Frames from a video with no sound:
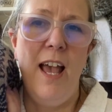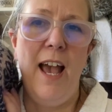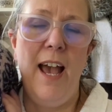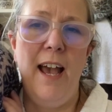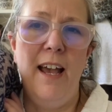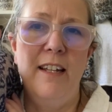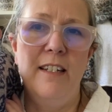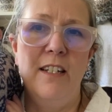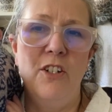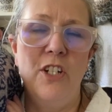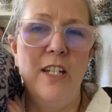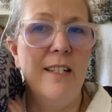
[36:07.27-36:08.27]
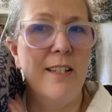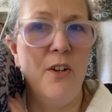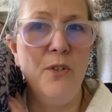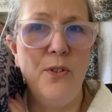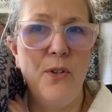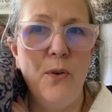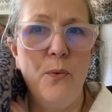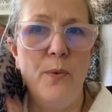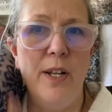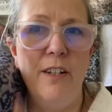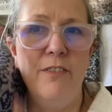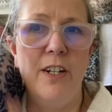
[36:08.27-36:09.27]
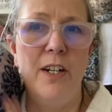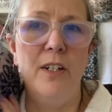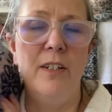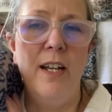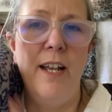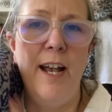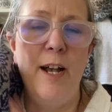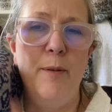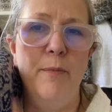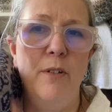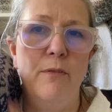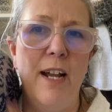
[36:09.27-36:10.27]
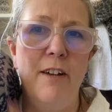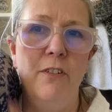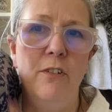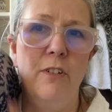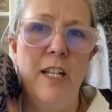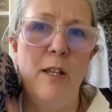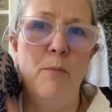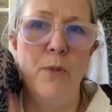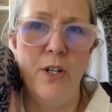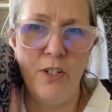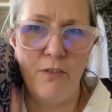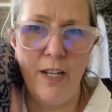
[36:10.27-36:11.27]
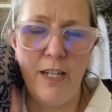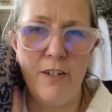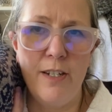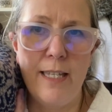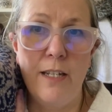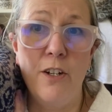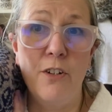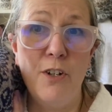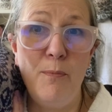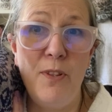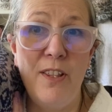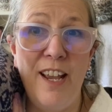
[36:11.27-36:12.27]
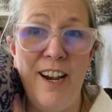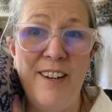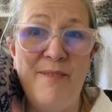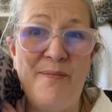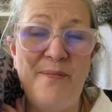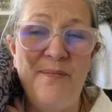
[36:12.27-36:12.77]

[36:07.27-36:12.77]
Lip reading: and she is also one of our Ravelry moderators in our group there.